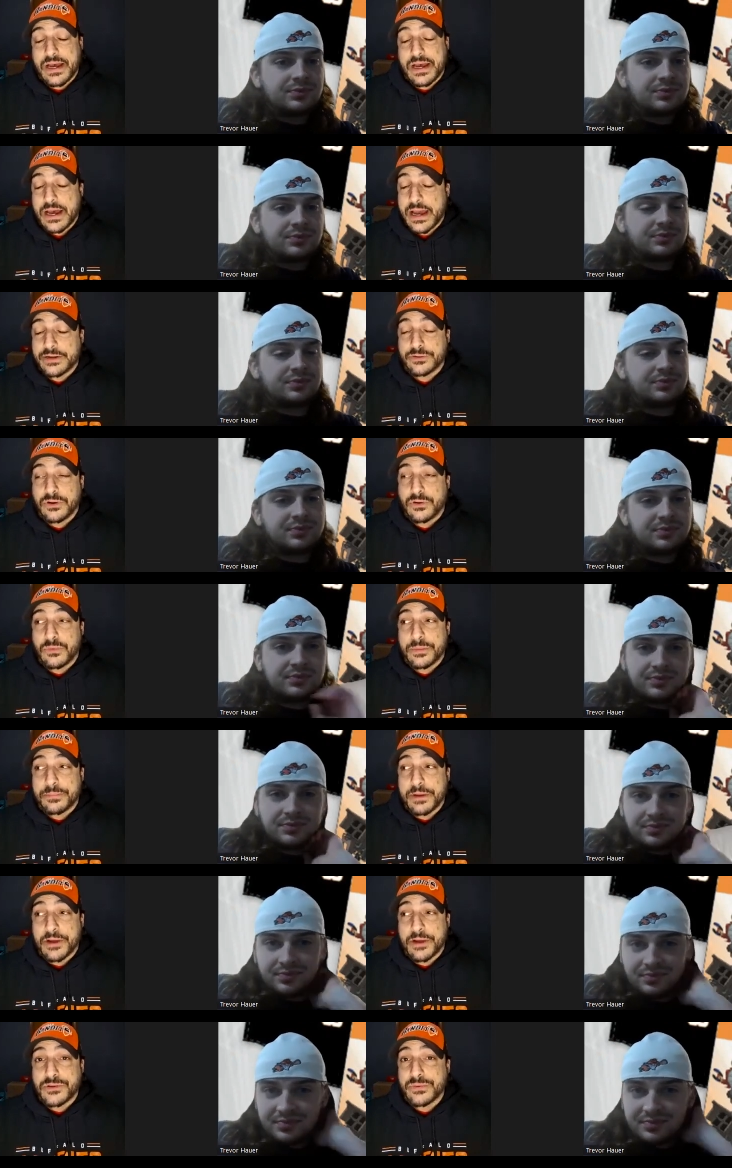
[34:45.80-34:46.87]
Speaker 1: I don't know
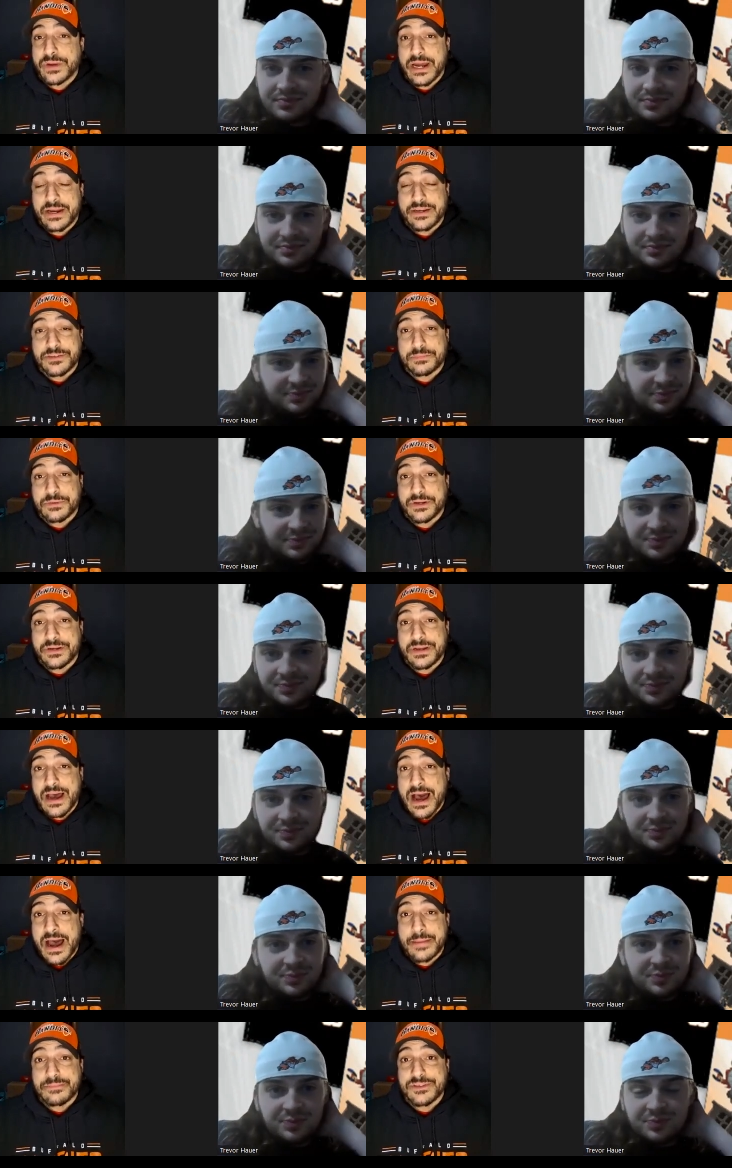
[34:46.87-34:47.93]
about you guys, but
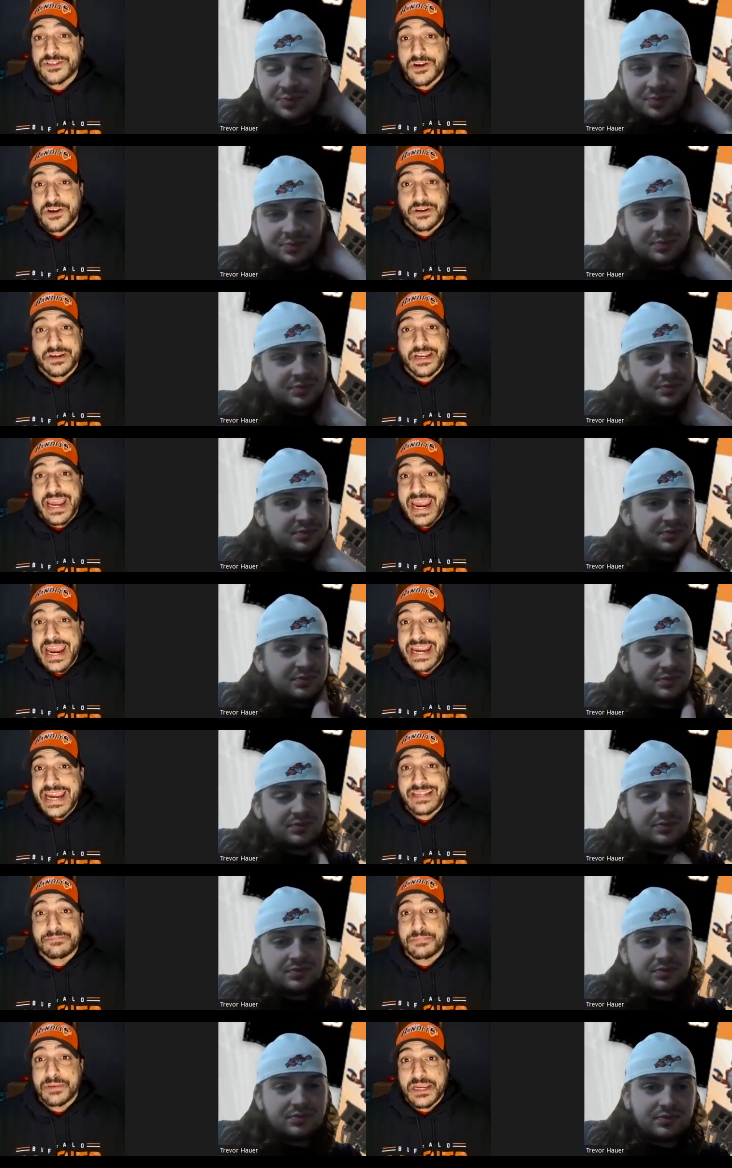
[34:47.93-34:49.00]
I'm starting to
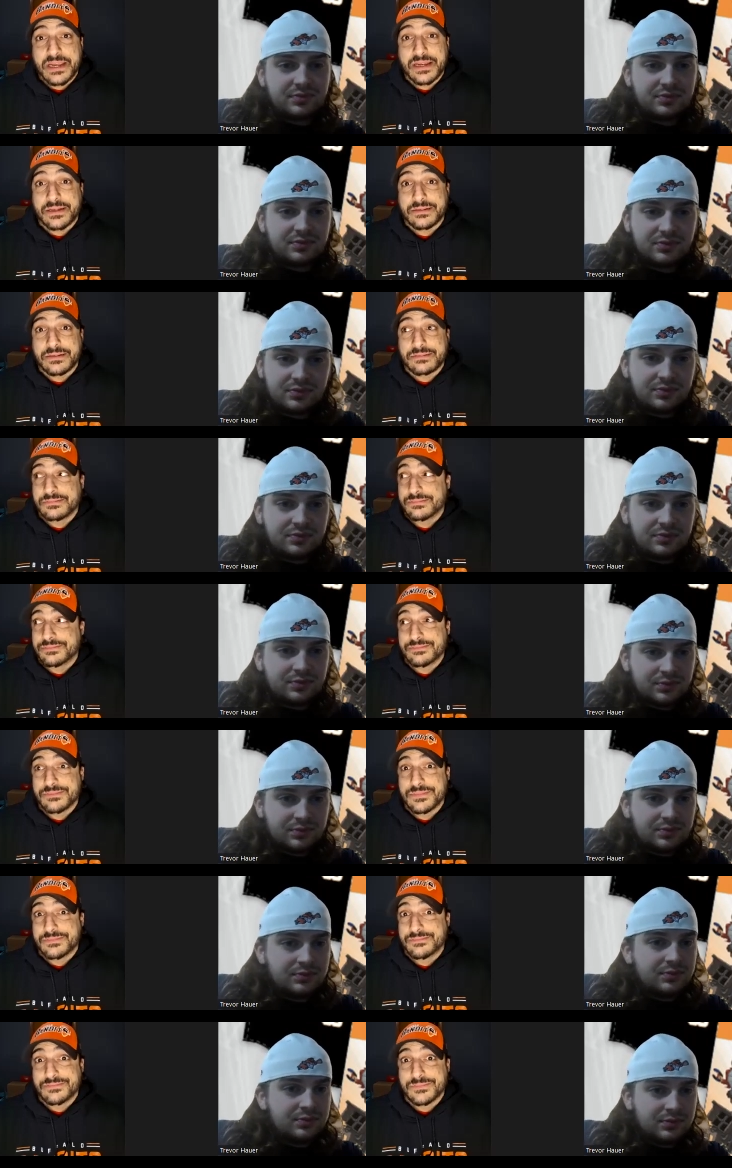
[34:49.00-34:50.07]
hate being
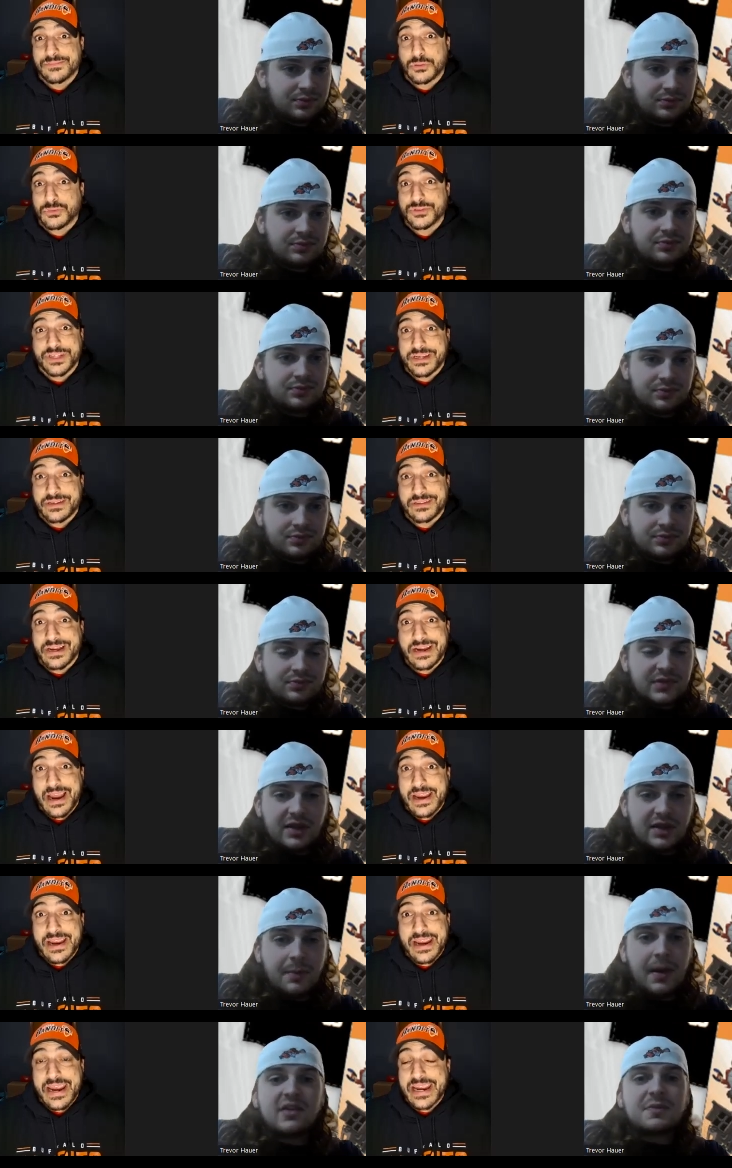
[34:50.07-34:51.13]
losing. Like
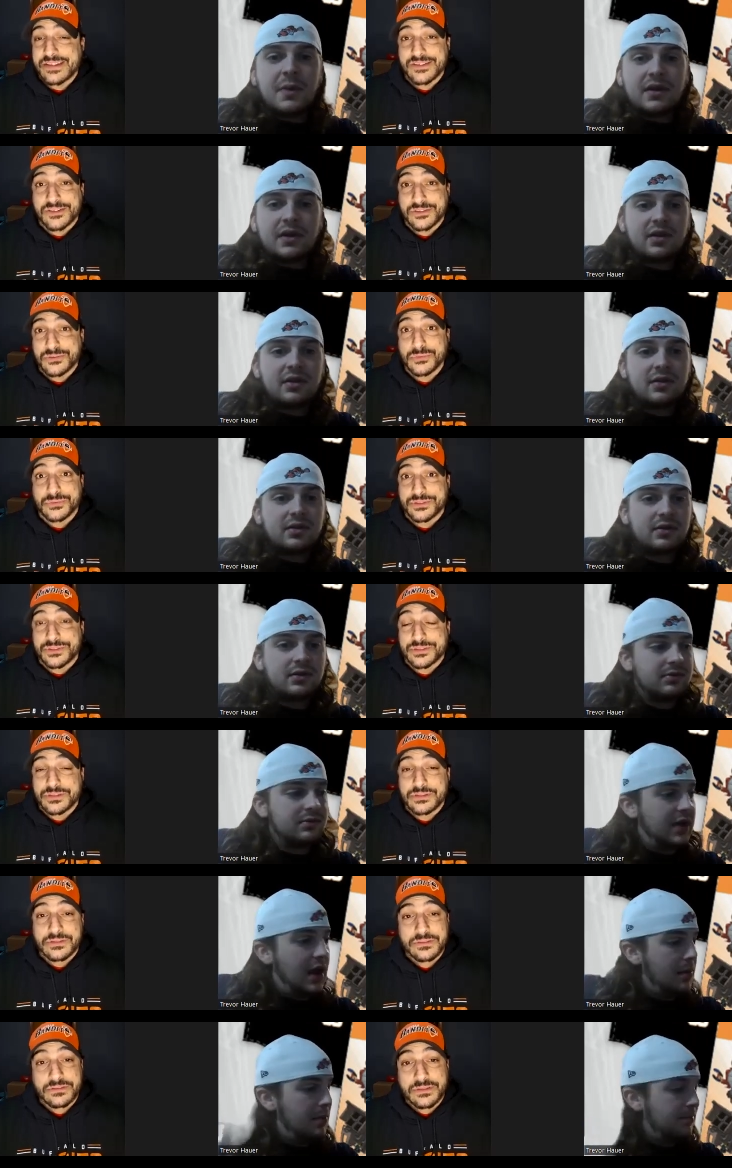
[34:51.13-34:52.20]
I hate to lose.
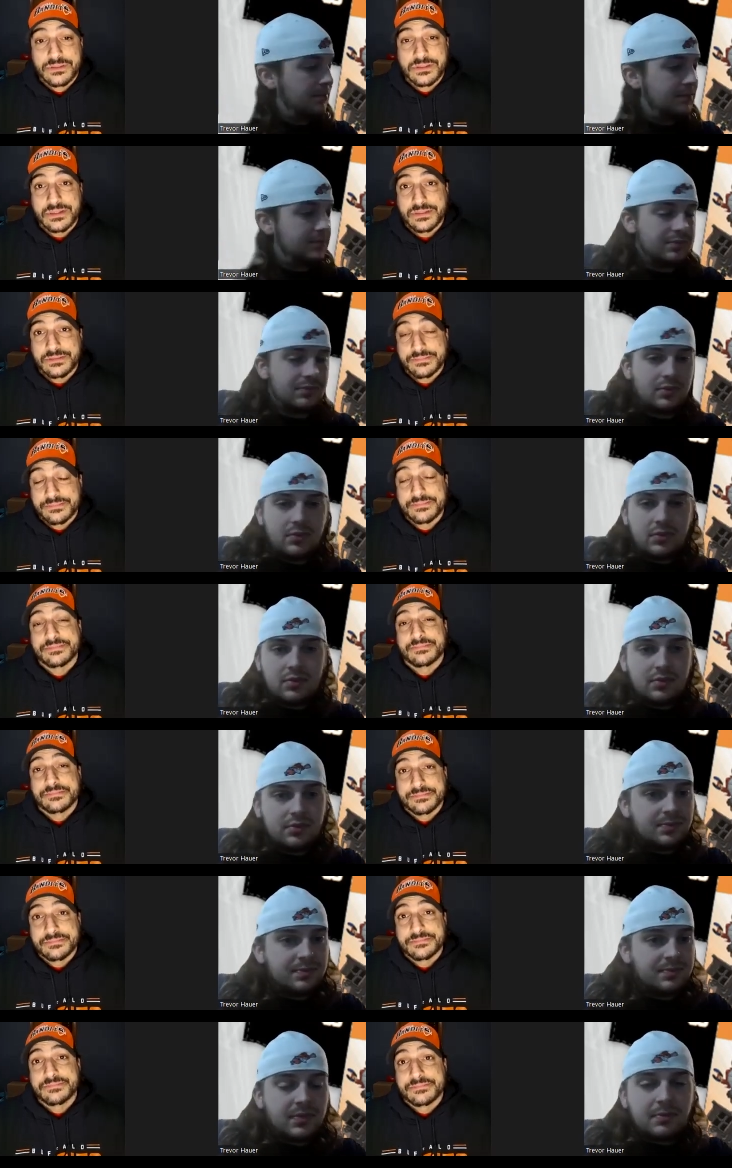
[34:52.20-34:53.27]
Yep.
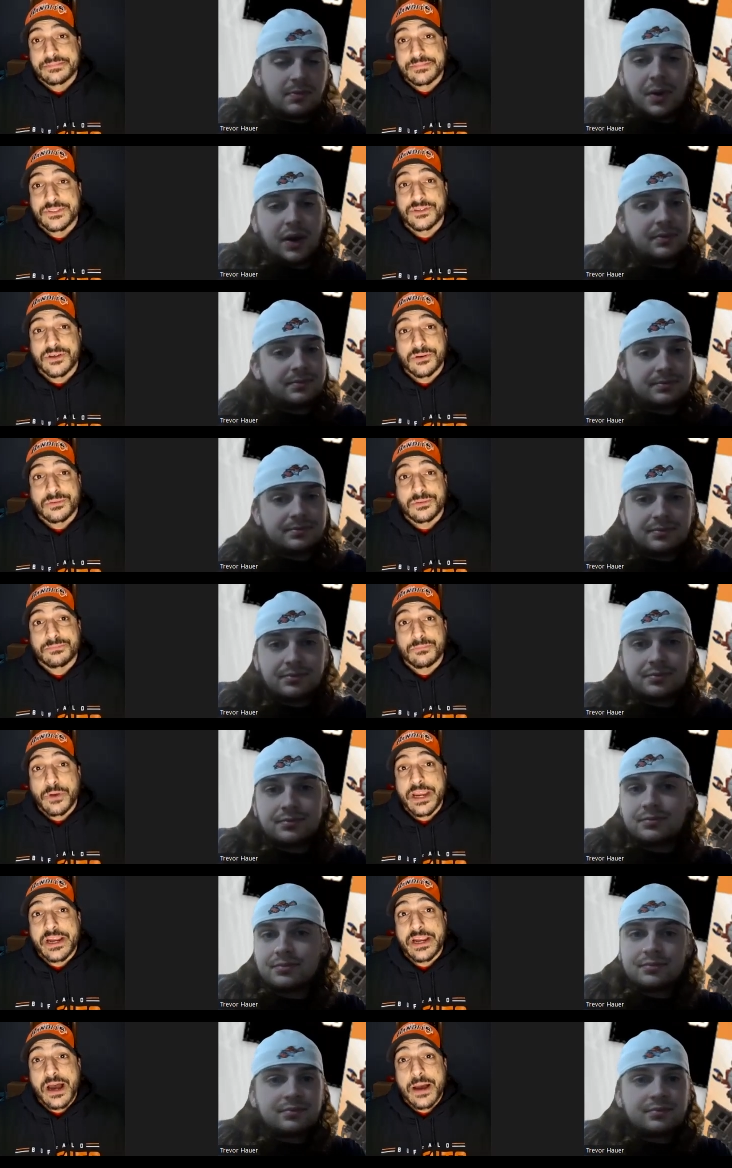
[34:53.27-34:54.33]
But so
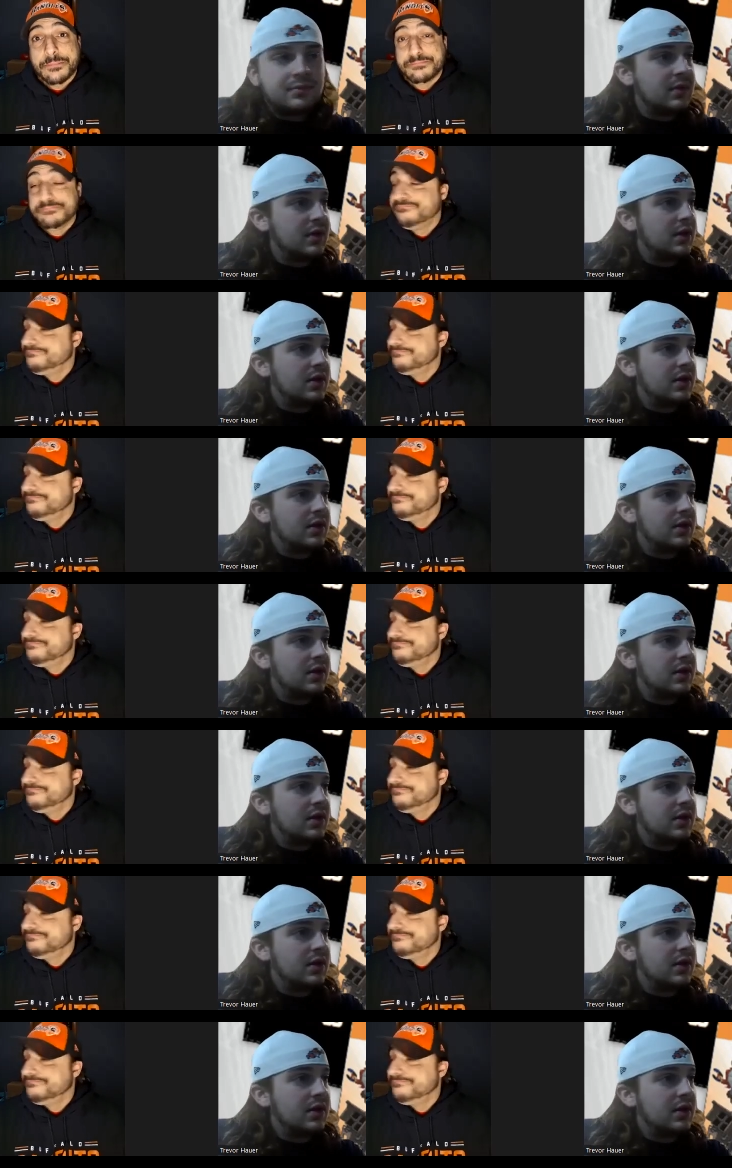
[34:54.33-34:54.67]
wake up.